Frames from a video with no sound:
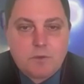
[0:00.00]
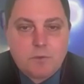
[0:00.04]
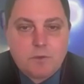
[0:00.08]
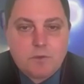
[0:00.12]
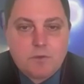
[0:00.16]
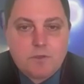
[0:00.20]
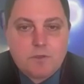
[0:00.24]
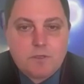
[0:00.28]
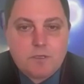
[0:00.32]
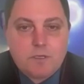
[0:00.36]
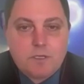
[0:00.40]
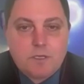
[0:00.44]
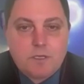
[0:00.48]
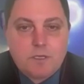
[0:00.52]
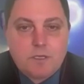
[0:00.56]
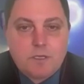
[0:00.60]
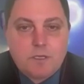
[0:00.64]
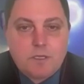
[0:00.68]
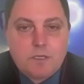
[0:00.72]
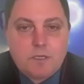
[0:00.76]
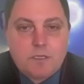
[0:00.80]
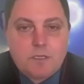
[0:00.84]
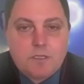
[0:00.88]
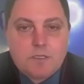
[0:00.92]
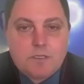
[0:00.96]
Wood
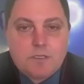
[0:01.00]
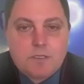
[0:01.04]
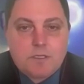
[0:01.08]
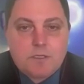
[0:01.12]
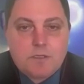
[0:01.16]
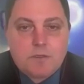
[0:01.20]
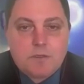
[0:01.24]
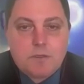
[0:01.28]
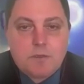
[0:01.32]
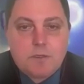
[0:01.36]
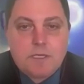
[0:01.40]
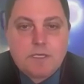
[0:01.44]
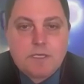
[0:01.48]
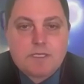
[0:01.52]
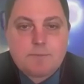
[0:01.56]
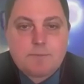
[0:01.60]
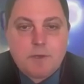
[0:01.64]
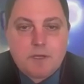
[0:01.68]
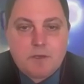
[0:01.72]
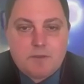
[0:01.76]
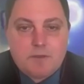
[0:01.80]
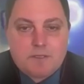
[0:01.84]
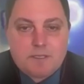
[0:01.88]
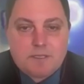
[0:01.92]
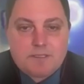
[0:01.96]
to
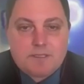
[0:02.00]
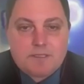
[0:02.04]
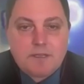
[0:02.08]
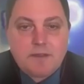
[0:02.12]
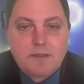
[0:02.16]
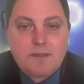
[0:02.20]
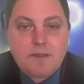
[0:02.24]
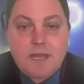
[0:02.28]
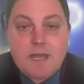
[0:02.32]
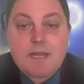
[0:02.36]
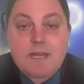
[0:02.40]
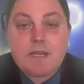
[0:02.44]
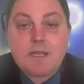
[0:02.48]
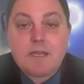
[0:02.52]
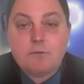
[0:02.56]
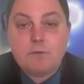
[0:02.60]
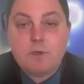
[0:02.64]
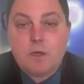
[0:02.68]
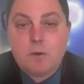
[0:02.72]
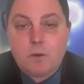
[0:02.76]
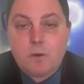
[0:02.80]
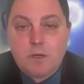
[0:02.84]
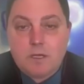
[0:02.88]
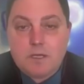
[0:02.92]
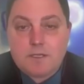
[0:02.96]
expose this, and then it
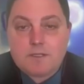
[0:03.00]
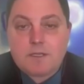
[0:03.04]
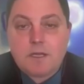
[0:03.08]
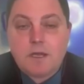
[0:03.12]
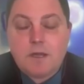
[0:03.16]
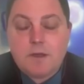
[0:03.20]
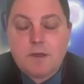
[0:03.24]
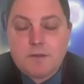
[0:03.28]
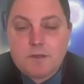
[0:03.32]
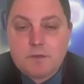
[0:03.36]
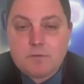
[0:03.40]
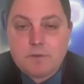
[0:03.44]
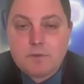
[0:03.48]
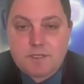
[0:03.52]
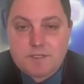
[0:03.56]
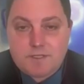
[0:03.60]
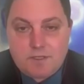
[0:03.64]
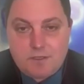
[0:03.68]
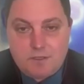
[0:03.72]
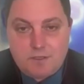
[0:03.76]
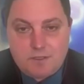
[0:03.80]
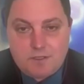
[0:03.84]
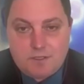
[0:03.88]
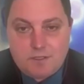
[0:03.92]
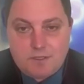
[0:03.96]
requires other
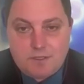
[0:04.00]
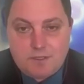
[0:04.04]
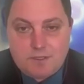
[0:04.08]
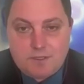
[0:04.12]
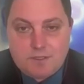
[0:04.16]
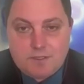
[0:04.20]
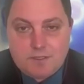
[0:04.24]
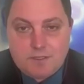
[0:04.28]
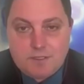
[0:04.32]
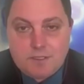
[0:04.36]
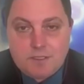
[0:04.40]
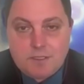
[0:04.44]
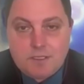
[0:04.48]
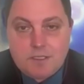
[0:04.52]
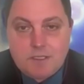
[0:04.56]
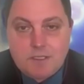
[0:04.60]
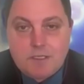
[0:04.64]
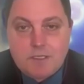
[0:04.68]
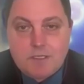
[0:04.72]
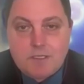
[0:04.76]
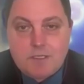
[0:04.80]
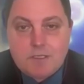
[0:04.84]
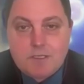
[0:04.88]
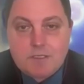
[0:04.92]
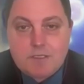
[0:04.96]
researchers
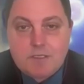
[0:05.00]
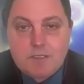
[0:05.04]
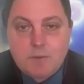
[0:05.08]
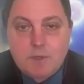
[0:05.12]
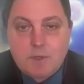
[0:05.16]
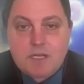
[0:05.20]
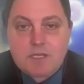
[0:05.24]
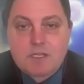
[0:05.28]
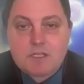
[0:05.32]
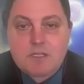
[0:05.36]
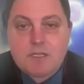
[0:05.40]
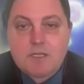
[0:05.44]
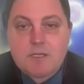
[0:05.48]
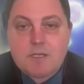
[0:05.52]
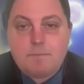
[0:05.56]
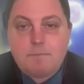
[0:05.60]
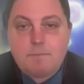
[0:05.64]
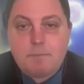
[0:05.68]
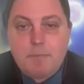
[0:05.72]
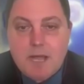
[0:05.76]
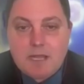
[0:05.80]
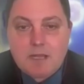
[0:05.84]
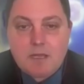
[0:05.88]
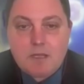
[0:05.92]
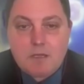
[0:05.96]
to actually
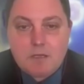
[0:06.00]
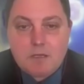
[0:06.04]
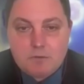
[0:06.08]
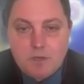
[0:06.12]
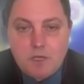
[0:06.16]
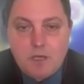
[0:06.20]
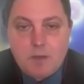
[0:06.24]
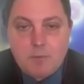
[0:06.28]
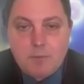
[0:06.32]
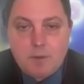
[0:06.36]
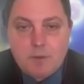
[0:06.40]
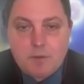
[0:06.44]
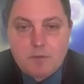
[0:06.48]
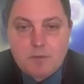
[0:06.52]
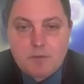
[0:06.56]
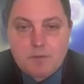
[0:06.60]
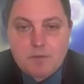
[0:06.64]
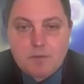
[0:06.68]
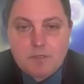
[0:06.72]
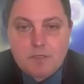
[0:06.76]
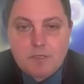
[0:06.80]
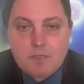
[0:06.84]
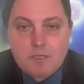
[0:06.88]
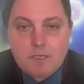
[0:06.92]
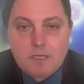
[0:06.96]
back her up
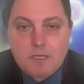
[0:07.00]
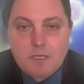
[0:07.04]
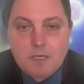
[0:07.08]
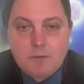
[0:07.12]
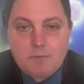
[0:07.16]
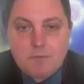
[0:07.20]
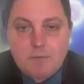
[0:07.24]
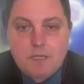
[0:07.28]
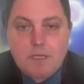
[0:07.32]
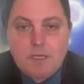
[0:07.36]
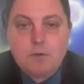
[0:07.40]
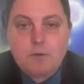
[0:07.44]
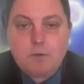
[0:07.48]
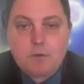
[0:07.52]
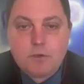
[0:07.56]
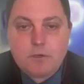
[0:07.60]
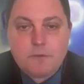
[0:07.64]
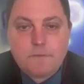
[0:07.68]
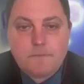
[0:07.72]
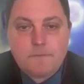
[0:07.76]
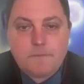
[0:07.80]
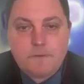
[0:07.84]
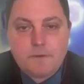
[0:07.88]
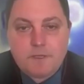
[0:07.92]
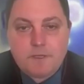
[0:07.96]
in
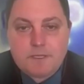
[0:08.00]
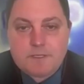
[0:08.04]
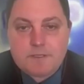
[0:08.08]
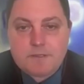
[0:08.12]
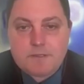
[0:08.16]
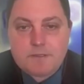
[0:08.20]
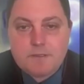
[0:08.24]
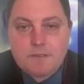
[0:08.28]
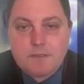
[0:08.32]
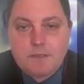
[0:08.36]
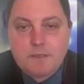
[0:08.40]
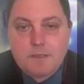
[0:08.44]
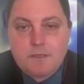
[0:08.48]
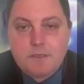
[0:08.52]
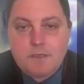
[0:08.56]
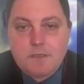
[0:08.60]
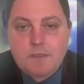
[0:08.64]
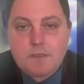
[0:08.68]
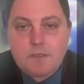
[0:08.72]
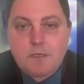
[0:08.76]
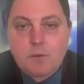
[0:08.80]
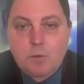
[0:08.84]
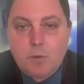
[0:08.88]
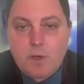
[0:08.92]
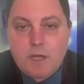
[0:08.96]
order for this
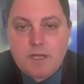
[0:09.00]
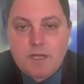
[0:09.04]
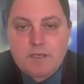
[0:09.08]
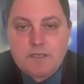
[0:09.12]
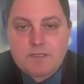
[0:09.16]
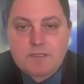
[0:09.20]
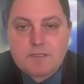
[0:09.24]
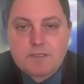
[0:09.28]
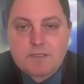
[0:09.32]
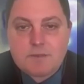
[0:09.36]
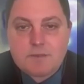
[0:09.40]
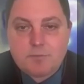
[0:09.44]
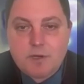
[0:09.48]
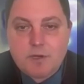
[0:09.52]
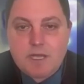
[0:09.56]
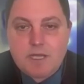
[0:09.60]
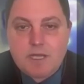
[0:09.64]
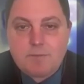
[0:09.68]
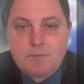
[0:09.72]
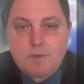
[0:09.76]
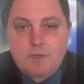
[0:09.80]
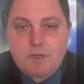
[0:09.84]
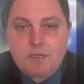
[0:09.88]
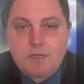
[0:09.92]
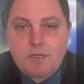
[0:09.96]
awareness to
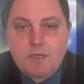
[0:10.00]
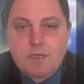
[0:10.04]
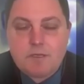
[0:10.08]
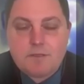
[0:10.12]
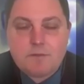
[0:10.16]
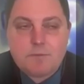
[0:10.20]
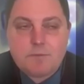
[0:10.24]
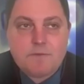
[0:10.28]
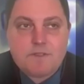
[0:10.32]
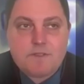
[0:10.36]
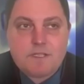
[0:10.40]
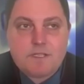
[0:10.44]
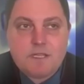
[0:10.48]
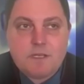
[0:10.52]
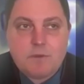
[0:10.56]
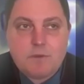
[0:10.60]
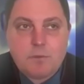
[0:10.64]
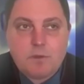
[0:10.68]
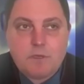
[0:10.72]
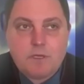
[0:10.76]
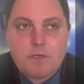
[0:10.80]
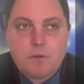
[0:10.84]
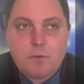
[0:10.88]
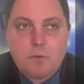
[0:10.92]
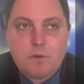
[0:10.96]
spread. But as we've seen,
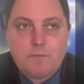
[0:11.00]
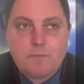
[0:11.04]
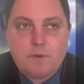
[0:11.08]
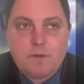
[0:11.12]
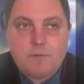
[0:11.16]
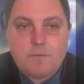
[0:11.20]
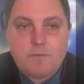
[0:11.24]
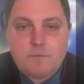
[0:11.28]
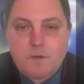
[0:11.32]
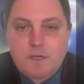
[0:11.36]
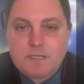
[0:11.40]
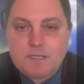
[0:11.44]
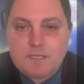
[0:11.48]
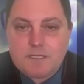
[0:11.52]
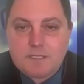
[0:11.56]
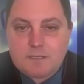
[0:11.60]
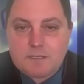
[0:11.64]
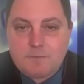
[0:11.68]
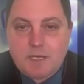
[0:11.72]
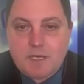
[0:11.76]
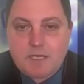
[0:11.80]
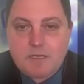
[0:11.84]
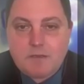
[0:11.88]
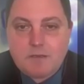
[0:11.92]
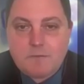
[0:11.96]
we've been fighting this
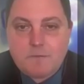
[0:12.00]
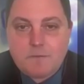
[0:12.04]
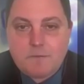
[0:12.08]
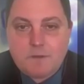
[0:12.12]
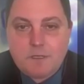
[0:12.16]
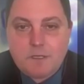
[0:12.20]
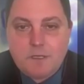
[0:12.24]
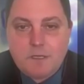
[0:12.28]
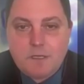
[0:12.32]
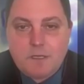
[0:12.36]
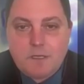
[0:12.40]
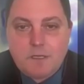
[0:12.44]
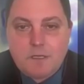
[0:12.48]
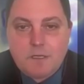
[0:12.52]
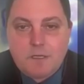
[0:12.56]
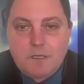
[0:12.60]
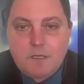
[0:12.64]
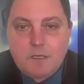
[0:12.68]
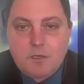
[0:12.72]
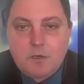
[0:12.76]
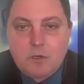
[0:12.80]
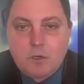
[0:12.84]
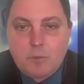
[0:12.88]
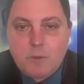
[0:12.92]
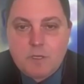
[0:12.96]
battle for
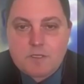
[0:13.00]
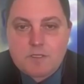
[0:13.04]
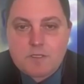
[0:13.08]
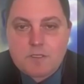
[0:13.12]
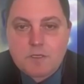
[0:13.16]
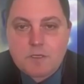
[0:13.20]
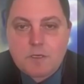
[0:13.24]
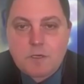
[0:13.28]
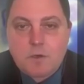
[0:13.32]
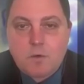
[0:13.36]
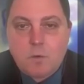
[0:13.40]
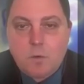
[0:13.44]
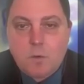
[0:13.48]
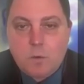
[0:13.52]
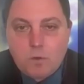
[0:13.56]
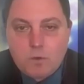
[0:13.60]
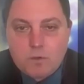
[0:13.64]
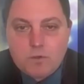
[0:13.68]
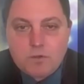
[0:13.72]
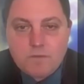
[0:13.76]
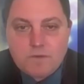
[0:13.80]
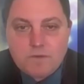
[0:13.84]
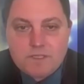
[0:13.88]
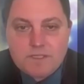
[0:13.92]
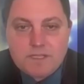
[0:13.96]
almost a
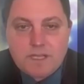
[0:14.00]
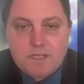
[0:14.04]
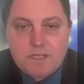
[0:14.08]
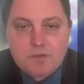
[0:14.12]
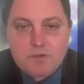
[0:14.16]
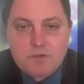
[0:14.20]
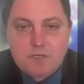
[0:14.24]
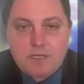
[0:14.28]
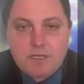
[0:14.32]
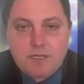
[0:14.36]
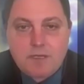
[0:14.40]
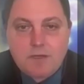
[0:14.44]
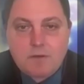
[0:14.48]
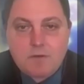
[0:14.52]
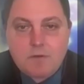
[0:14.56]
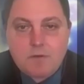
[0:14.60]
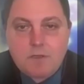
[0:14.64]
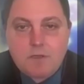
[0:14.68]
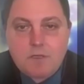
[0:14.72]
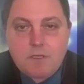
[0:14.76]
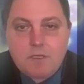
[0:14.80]
quarter of a century now,